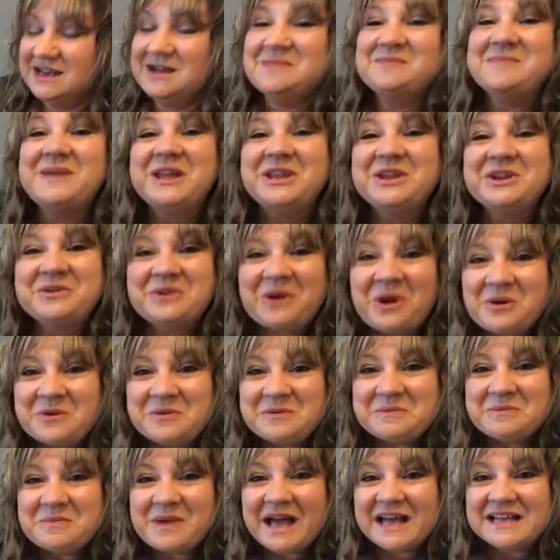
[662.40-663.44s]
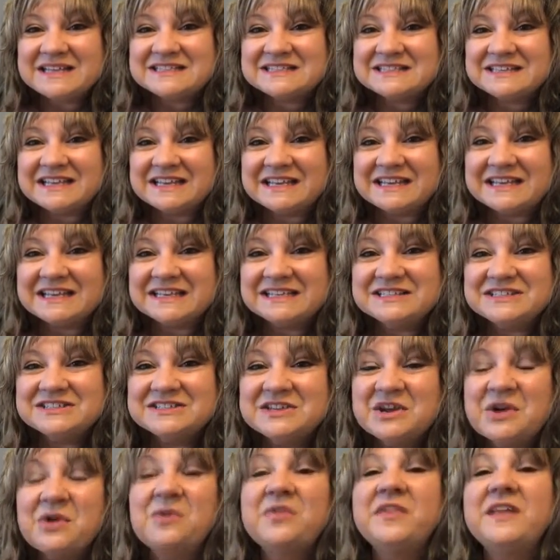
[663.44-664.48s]
make your own basket.
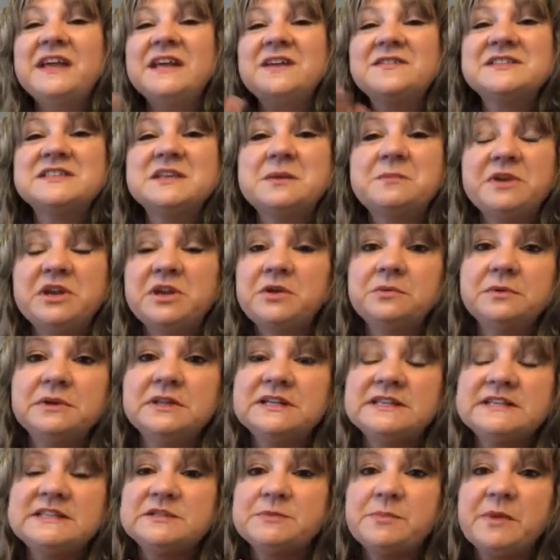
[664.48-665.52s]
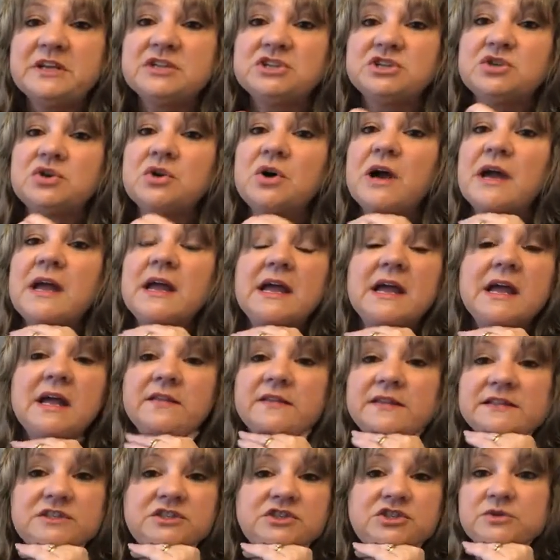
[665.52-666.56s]
So think of somebody really special
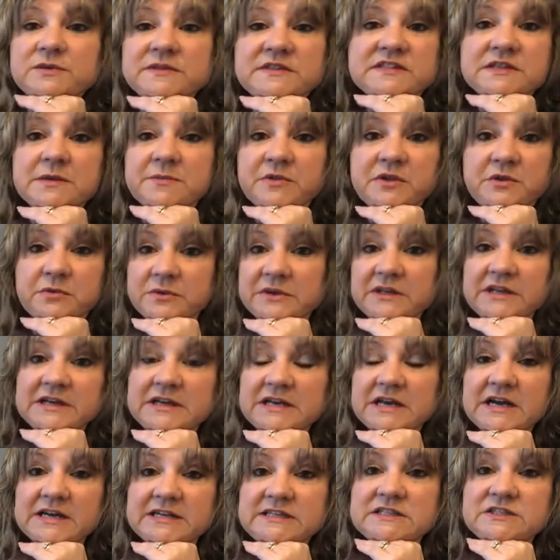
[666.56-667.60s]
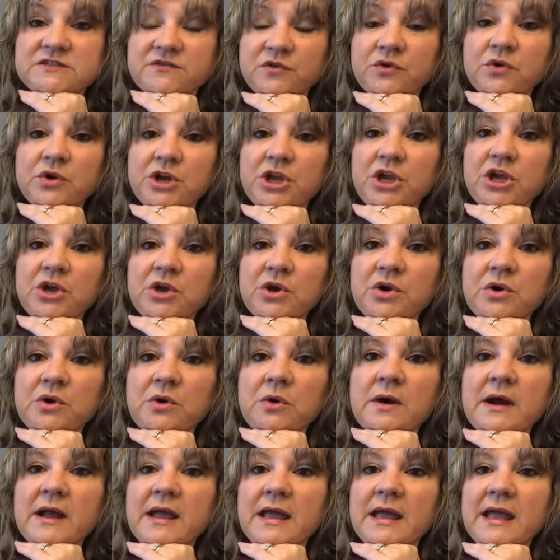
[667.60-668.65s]
that's doing something really nice for
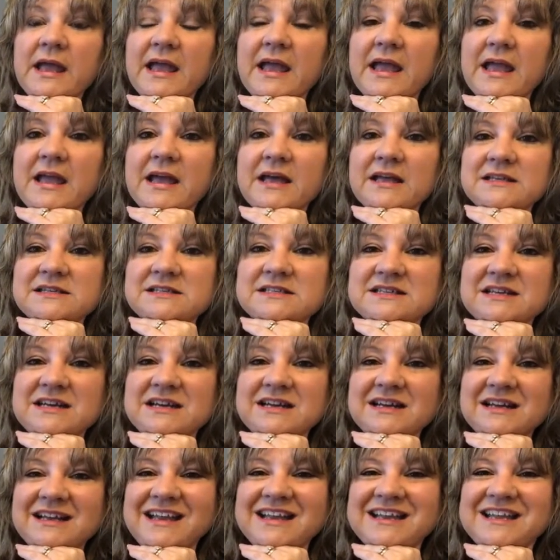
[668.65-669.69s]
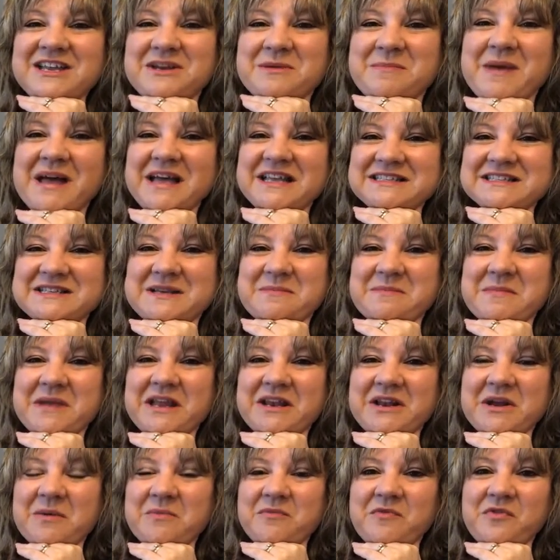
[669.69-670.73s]
you, and get a basket
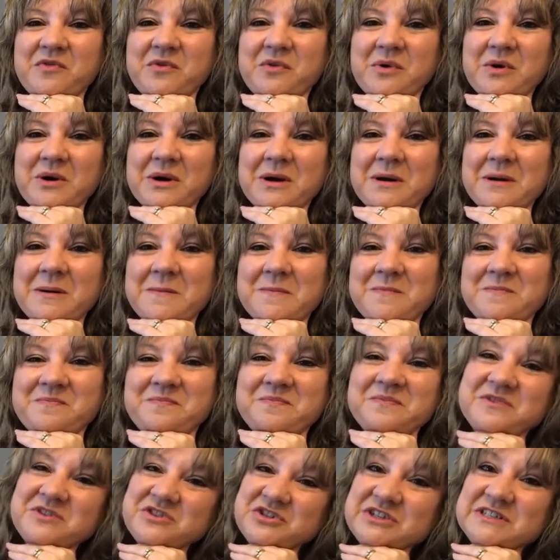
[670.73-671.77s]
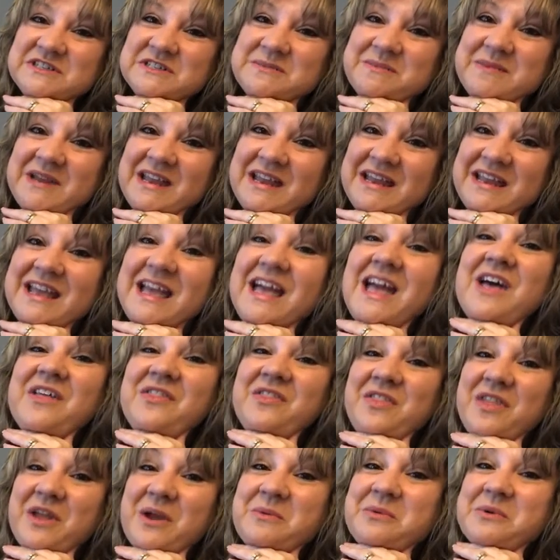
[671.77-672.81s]
made up for them. Trust me,
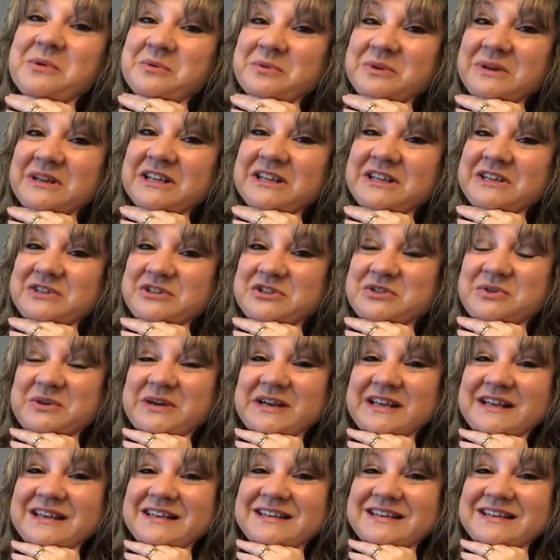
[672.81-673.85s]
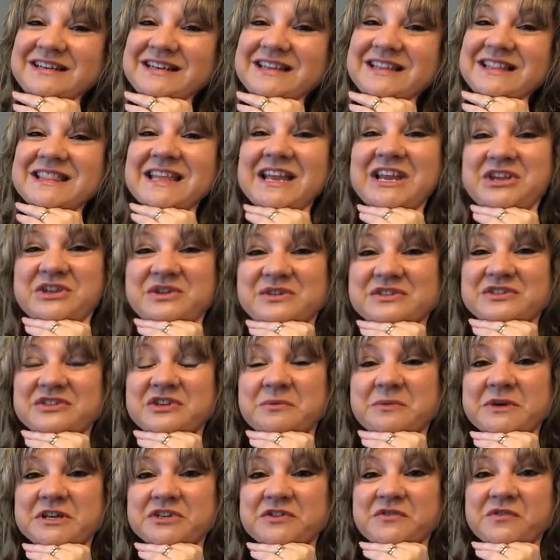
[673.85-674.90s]
they will really enjoy it. Thank you so
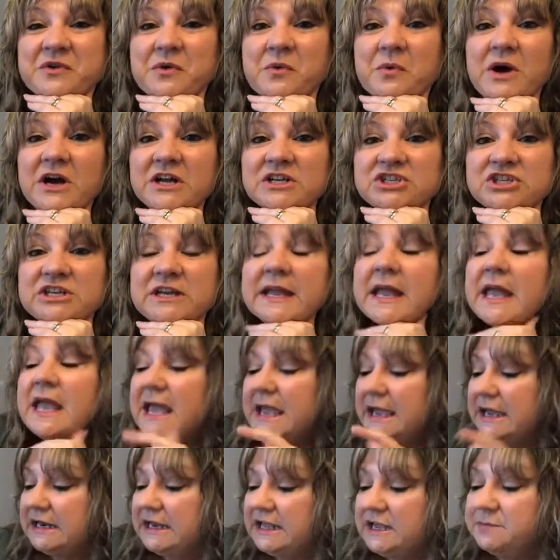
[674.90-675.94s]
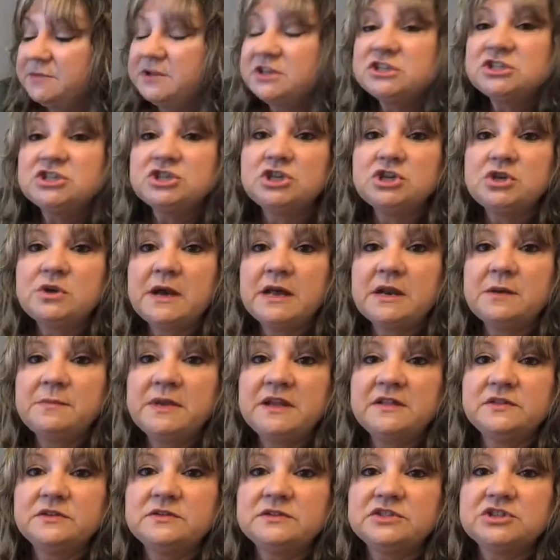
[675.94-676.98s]
much for watching, and I am going to show you how to
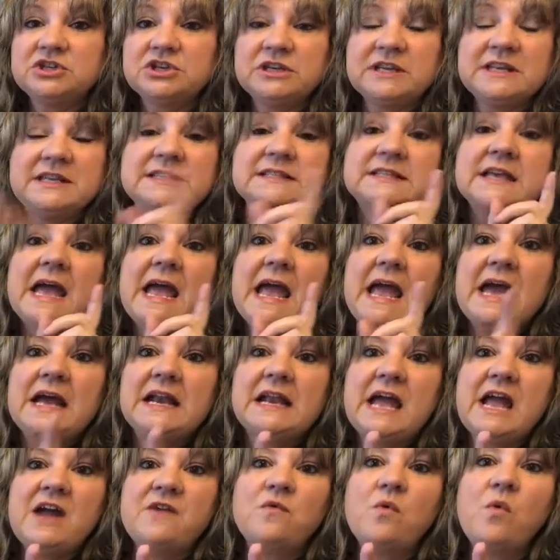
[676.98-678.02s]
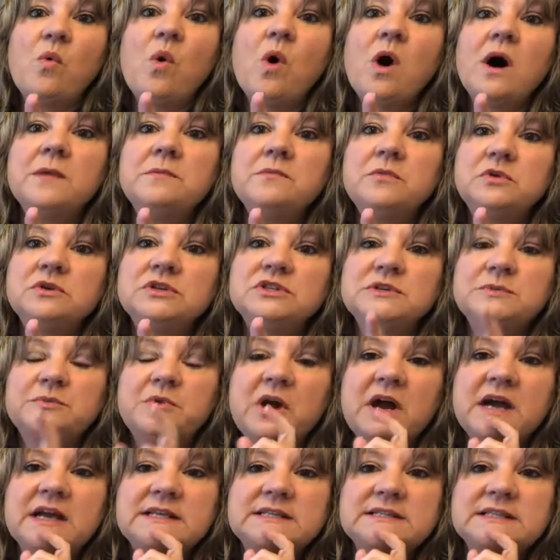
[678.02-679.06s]
make those cookies, and I have one more
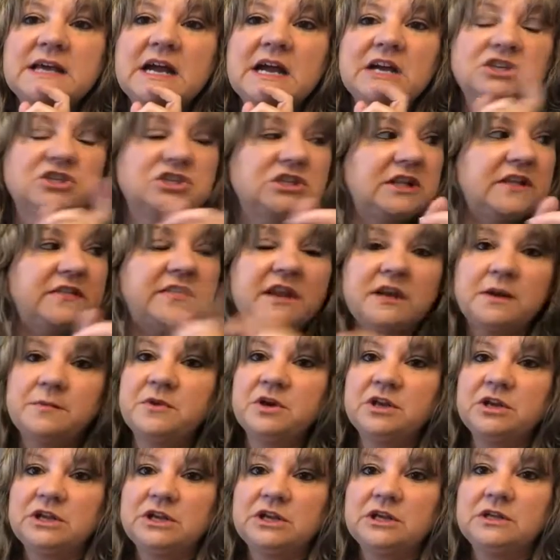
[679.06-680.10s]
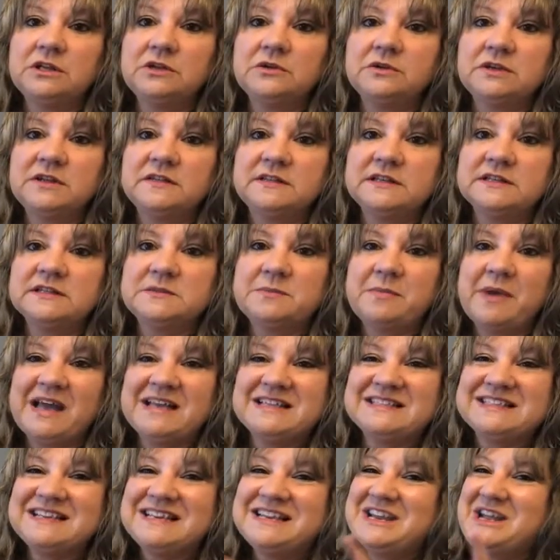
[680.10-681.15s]
surprise actually that I'm going to include in this
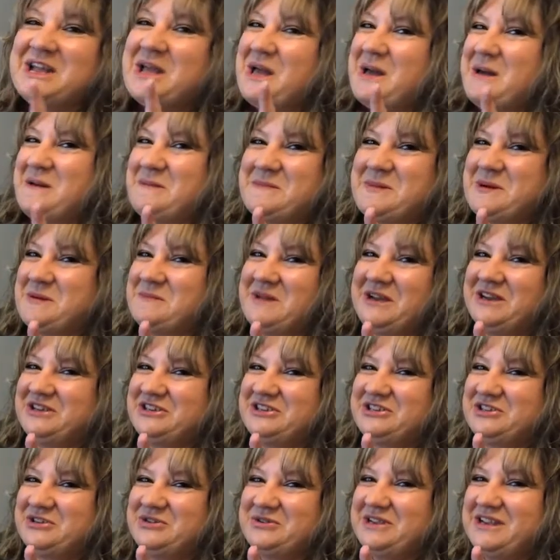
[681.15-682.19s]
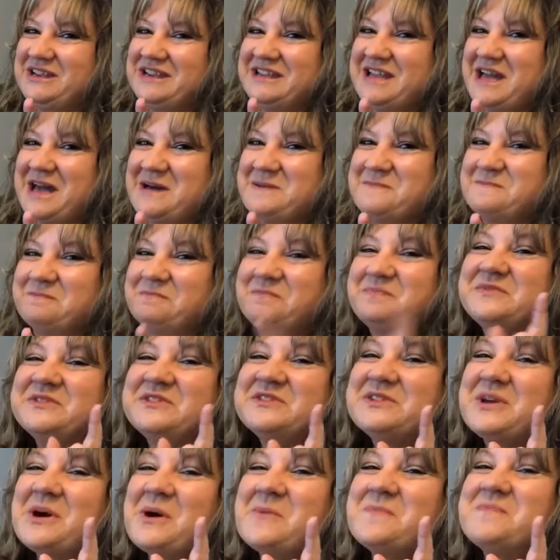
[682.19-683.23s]
basket, but I'm not going to show you yet.
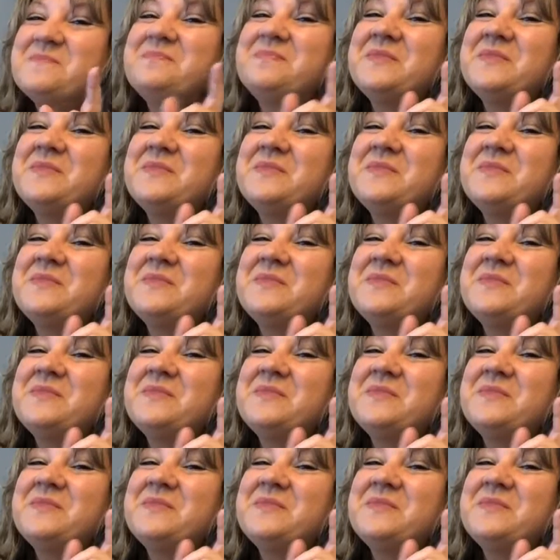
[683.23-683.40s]
So